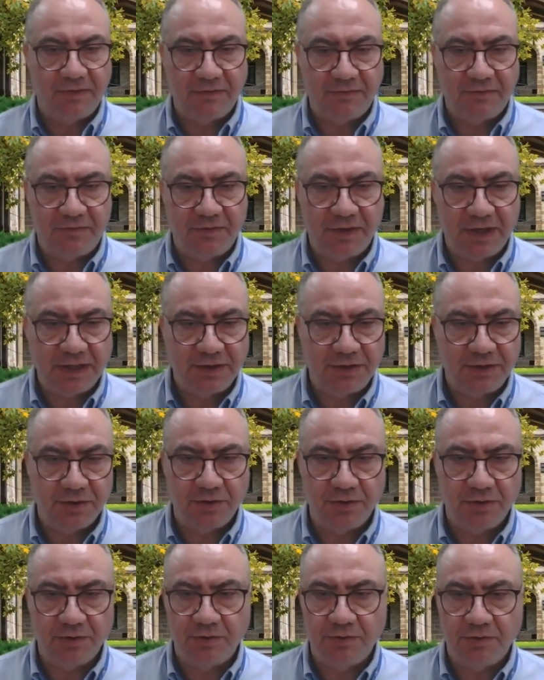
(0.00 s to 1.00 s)
feel free
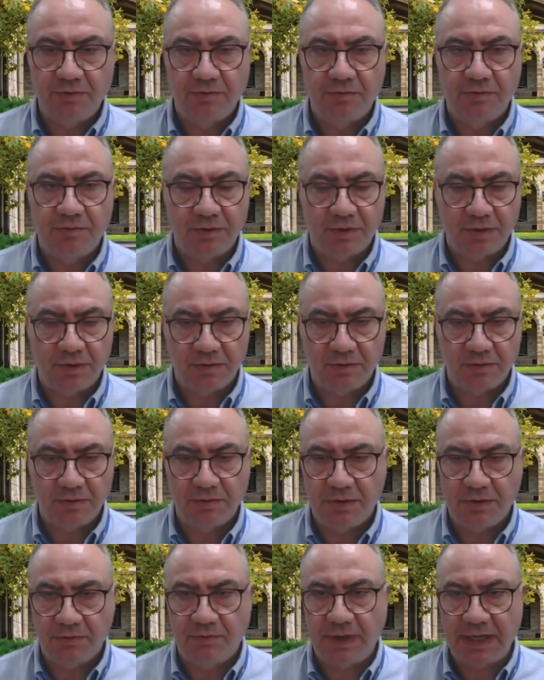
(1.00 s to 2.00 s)
to
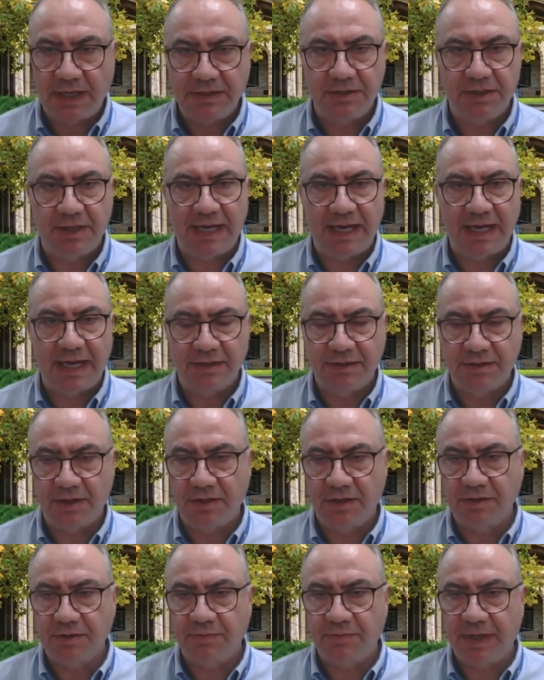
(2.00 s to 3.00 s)
raise your hand,
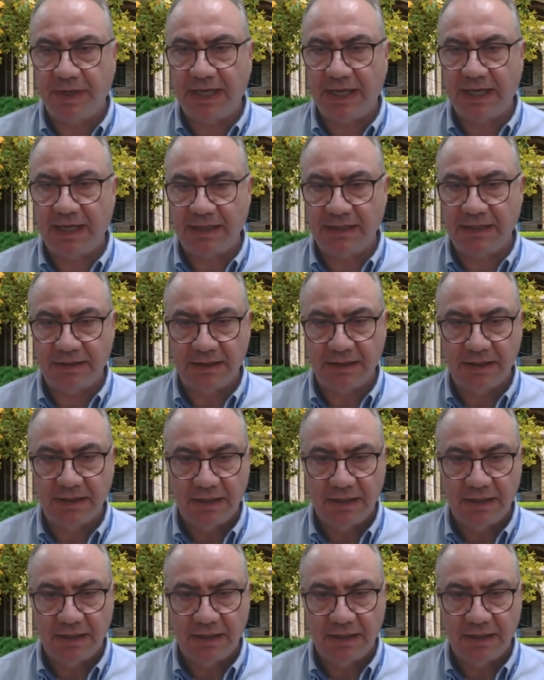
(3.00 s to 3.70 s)
so to speak, and